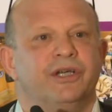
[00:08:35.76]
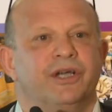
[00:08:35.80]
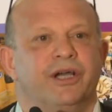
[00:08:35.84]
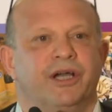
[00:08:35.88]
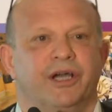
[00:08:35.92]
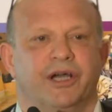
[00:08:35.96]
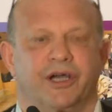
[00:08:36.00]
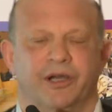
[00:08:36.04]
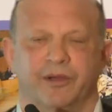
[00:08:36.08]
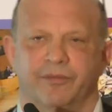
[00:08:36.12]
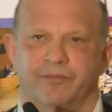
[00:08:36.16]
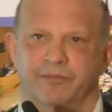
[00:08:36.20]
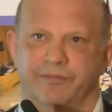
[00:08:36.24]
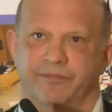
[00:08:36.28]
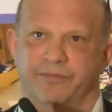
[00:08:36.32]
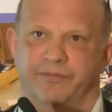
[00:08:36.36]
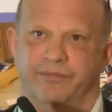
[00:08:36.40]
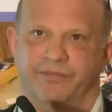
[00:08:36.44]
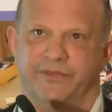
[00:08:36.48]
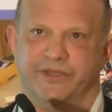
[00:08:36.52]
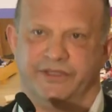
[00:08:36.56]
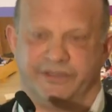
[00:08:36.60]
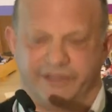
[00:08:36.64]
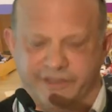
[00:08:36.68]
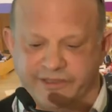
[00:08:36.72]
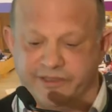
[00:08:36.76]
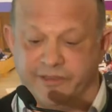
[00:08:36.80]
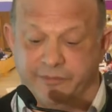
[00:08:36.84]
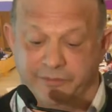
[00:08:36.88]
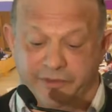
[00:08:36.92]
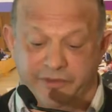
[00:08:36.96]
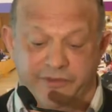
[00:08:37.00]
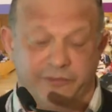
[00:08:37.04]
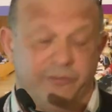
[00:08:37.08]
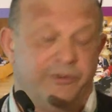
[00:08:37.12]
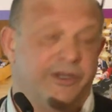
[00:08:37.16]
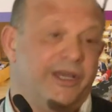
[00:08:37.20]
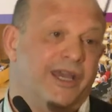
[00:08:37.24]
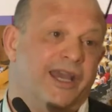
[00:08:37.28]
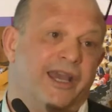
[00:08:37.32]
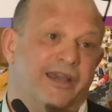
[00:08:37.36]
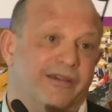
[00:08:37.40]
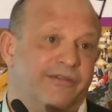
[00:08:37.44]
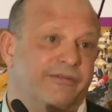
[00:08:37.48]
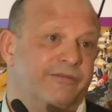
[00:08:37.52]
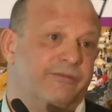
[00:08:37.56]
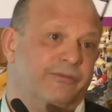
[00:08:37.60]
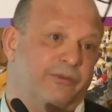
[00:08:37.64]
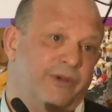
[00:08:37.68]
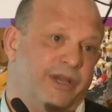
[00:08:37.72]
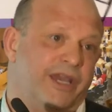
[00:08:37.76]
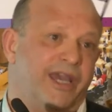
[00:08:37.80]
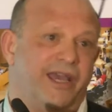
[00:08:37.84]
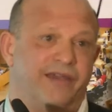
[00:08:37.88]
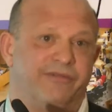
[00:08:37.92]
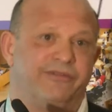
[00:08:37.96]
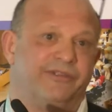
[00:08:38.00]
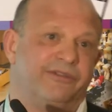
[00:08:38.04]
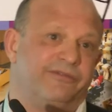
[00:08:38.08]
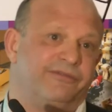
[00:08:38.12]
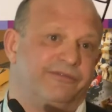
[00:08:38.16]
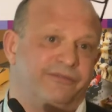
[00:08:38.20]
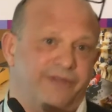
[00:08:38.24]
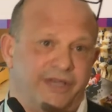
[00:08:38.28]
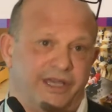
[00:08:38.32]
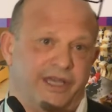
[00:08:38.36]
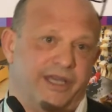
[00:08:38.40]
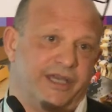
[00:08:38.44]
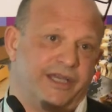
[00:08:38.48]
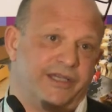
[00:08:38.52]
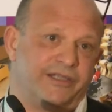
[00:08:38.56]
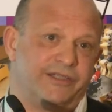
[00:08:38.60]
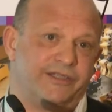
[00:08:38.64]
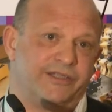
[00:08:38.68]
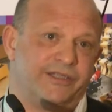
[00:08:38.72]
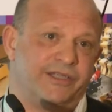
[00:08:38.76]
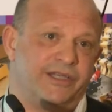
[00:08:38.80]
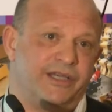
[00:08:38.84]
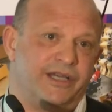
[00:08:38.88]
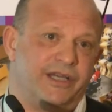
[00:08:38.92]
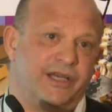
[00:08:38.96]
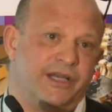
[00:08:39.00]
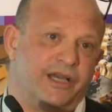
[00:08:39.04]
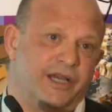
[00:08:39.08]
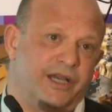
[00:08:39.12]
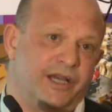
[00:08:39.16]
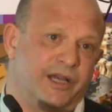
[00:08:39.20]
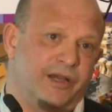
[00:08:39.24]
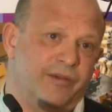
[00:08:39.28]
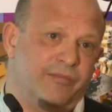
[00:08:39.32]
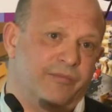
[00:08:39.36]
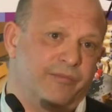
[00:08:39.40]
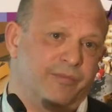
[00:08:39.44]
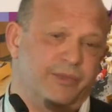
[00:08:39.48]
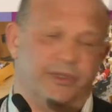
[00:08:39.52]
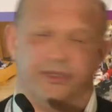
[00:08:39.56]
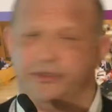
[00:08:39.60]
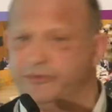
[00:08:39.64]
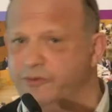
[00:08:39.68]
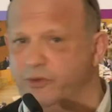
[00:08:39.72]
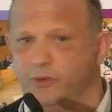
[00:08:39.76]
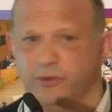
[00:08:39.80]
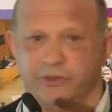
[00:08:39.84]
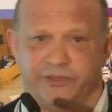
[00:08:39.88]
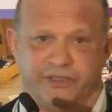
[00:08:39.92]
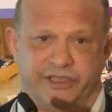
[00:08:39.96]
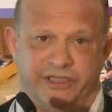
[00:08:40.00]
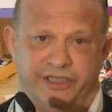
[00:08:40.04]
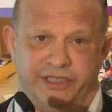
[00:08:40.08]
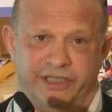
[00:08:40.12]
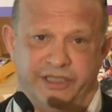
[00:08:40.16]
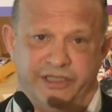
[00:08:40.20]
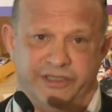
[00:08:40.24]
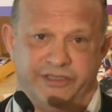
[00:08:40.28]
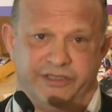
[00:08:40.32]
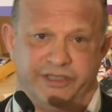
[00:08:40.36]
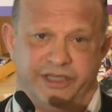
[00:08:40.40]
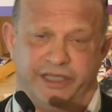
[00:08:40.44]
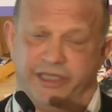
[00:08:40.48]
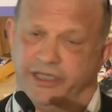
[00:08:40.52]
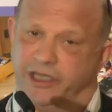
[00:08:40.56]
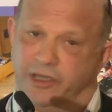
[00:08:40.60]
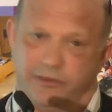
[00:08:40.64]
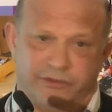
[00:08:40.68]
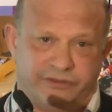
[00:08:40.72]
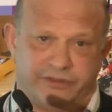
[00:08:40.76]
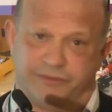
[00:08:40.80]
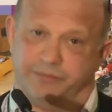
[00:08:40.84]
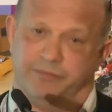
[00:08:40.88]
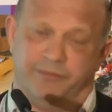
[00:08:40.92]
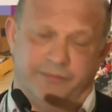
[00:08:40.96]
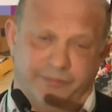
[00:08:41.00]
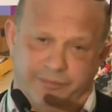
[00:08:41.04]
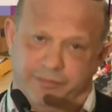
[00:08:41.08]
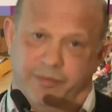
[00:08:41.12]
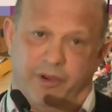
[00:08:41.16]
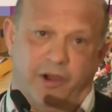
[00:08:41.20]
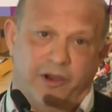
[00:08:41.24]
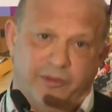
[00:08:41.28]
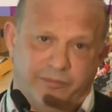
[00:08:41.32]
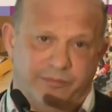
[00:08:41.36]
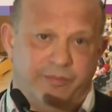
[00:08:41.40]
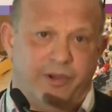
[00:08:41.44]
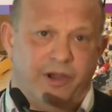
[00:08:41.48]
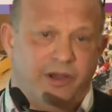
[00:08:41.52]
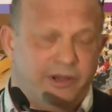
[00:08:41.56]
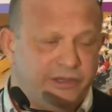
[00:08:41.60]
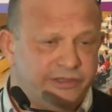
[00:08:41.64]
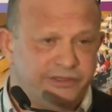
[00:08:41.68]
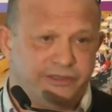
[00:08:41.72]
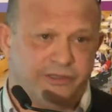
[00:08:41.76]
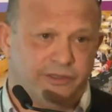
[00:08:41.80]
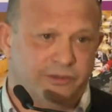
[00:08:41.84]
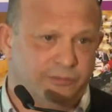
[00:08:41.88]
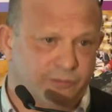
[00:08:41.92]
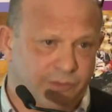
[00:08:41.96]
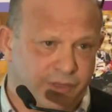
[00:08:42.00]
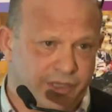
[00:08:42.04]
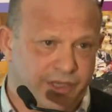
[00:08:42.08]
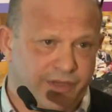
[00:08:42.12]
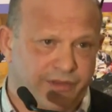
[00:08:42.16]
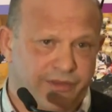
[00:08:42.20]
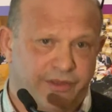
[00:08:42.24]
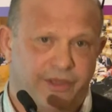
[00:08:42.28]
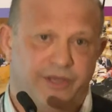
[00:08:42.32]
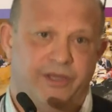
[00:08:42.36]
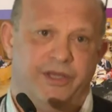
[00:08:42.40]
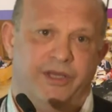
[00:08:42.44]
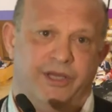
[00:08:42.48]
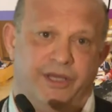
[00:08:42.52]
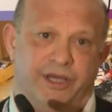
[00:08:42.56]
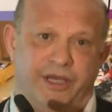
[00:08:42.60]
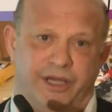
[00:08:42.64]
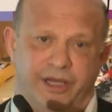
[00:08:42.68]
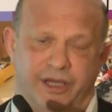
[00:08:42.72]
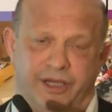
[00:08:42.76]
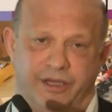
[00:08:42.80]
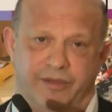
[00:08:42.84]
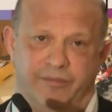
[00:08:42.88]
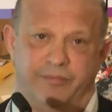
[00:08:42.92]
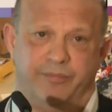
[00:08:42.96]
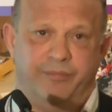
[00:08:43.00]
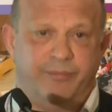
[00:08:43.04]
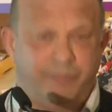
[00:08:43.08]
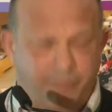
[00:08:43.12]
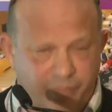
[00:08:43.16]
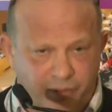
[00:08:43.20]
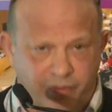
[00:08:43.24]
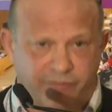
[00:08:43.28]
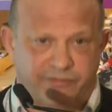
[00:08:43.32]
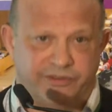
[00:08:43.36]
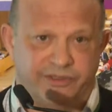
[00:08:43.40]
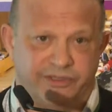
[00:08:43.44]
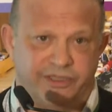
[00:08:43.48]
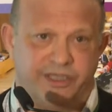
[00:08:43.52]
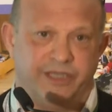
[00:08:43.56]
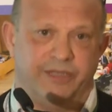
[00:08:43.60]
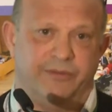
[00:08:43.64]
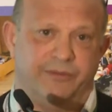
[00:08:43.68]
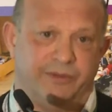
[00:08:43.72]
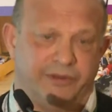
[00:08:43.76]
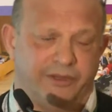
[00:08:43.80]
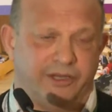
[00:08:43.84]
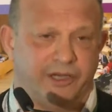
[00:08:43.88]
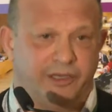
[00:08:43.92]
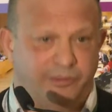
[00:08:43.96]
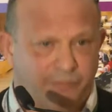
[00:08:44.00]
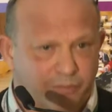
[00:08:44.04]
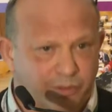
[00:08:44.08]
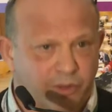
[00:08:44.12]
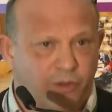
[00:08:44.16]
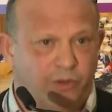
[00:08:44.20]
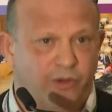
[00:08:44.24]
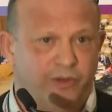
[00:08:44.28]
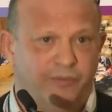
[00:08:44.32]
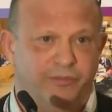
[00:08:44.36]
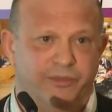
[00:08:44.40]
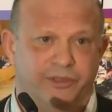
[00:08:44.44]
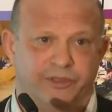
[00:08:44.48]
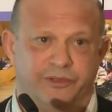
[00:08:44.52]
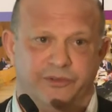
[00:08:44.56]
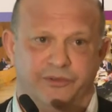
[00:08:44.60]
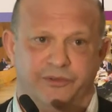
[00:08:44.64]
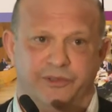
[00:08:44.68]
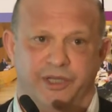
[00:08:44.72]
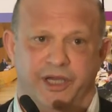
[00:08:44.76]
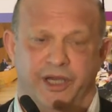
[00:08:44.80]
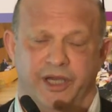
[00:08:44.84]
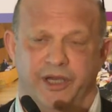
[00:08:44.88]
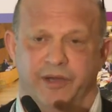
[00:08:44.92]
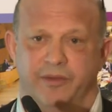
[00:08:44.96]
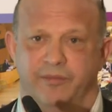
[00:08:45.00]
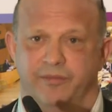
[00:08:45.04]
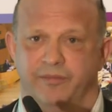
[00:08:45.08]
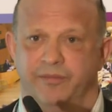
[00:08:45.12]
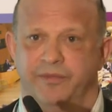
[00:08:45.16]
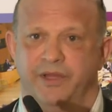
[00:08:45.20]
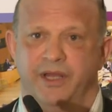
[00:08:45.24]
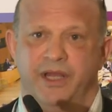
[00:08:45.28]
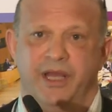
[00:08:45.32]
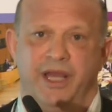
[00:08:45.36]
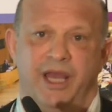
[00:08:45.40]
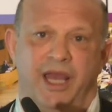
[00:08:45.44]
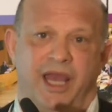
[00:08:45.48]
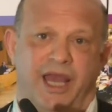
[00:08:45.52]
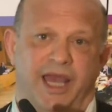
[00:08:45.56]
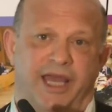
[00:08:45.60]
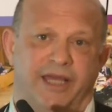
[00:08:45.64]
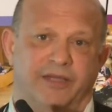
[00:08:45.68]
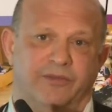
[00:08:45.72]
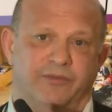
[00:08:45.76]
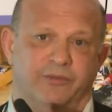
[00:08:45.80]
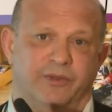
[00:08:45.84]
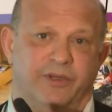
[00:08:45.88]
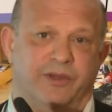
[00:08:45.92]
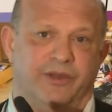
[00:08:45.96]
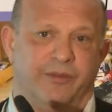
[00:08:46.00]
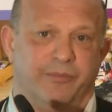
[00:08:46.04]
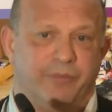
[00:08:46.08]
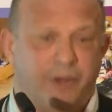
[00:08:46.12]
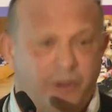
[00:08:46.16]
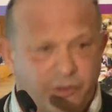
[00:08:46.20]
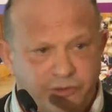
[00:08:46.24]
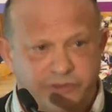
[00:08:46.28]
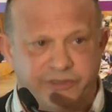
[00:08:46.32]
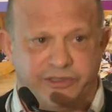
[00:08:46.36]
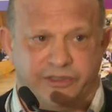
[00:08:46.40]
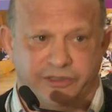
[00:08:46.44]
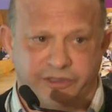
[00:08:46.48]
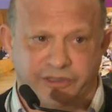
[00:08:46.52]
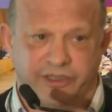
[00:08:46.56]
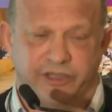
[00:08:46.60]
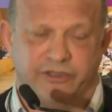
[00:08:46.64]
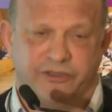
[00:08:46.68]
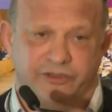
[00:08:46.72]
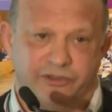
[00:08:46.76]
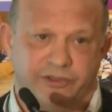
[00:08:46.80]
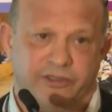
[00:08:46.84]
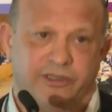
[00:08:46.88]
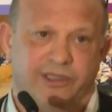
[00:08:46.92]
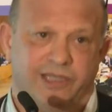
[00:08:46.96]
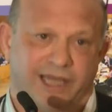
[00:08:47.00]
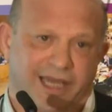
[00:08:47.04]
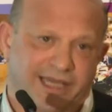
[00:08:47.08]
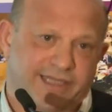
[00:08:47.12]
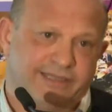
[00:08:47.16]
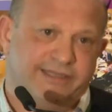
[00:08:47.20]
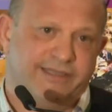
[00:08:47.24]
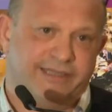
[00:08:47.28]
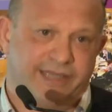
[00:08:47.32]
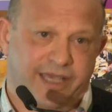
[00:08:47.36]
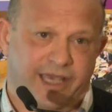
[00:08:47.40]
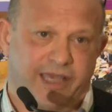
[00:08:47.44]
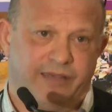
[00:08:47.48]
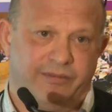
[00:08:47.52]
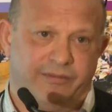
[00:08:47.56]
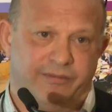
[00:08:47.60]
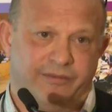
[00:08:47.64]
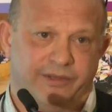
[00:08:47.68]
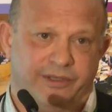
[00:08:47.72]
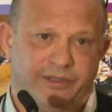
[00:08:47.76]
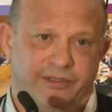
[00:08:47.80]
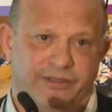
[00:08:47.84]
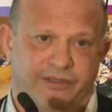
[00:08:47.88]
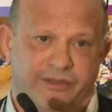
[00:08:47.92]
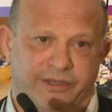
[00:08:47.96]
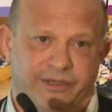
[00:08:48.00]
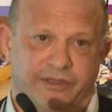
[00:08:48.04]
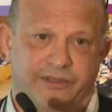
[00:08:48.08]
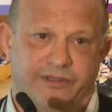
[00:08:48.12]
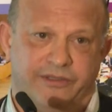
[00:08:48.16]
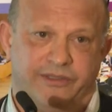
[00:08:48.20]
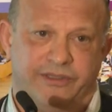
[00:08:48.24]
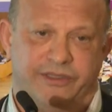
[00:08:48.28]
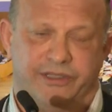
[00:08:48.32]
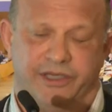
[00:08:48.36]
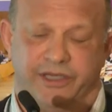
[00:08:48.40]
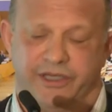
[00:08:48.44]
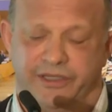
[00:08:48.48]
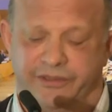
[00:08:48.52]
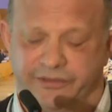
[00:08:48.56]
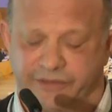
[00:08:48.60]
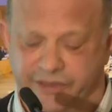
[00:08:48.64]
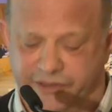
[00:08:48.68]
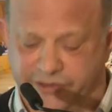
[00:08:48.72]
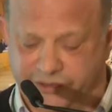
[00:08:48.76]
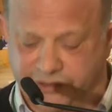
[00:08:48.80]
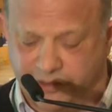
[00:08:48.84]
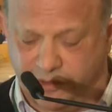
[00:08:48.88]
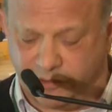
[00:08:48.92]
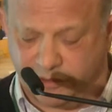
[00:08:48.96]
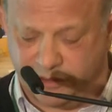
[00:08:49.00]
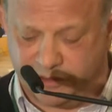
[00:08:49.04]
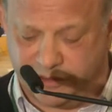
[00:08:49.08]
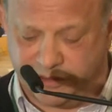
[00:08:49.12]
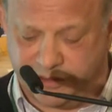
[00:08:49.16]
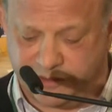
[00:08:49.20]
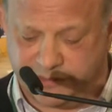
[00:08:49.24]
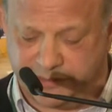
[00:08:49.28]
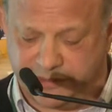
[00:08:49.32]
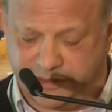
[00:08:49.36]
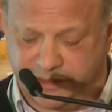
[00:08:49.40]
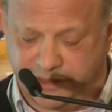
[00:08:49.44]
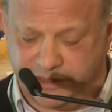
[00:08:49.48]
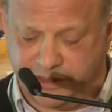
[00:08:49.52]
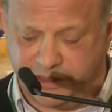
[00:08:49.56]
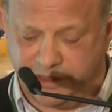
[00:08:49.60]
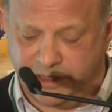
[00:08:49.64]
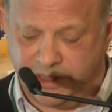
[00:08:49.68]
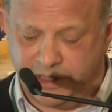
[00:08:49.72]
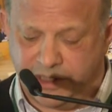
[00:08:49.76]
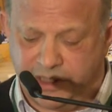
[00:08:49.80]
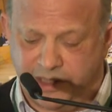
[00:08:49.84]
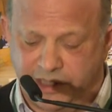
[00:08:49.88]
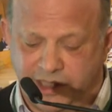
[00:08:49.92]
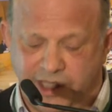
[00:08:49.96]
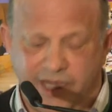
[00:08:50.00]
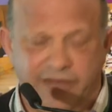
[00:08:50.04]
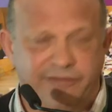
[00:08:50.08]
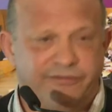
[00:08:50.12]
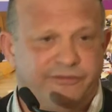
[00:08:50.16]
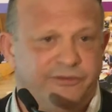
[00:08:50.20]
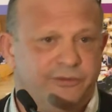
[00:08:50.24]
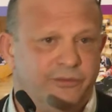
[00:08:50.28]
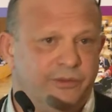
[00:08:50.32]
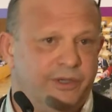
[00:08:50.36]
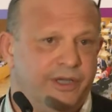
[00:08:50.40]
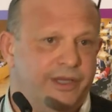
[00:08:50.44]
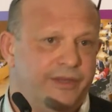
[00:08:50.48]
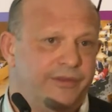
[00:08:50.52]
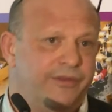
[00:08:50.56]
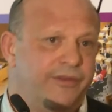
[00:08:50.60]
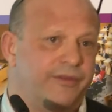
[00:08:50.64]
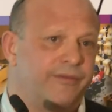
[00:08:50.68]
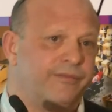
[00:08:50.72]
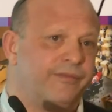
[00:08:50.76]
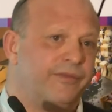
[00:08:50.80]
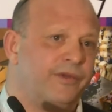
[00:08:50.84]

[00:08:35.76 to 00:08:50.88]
Um, this is something that we have we have to fix, um, but of course it is it goes part and parcel with uh, poverty, with unemployment, um, and with a post-industrial landscape that that uh, that Scotland has been left with.